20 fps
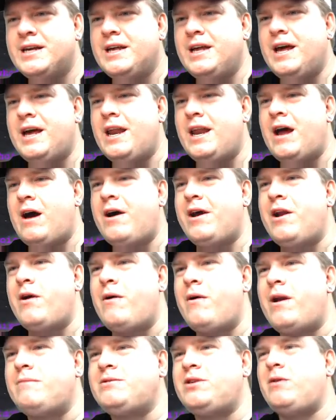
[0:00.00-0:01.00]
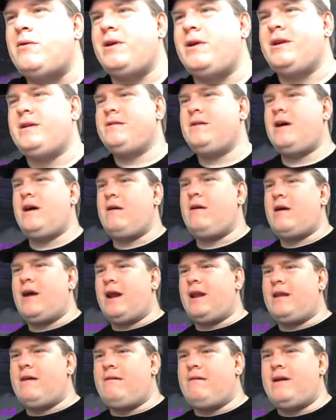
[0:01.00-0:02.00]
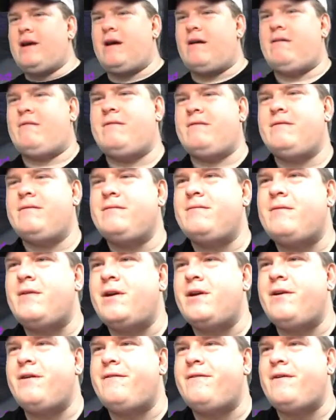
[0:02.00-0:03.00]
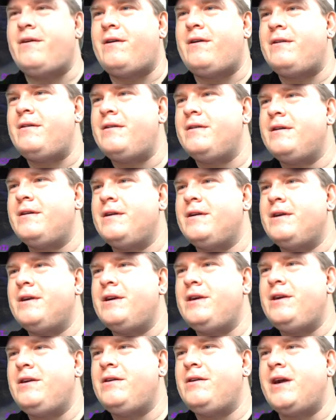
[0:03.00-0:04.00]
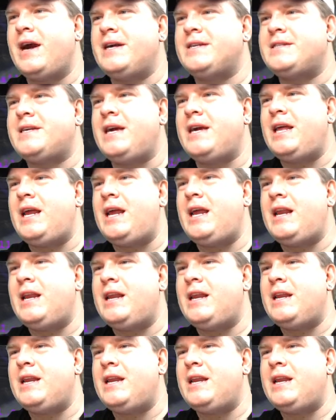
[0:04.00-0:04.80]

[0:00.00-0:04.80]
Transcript: And now I know what I'm doing. Alright, there we go. Wonderful. You guys get it.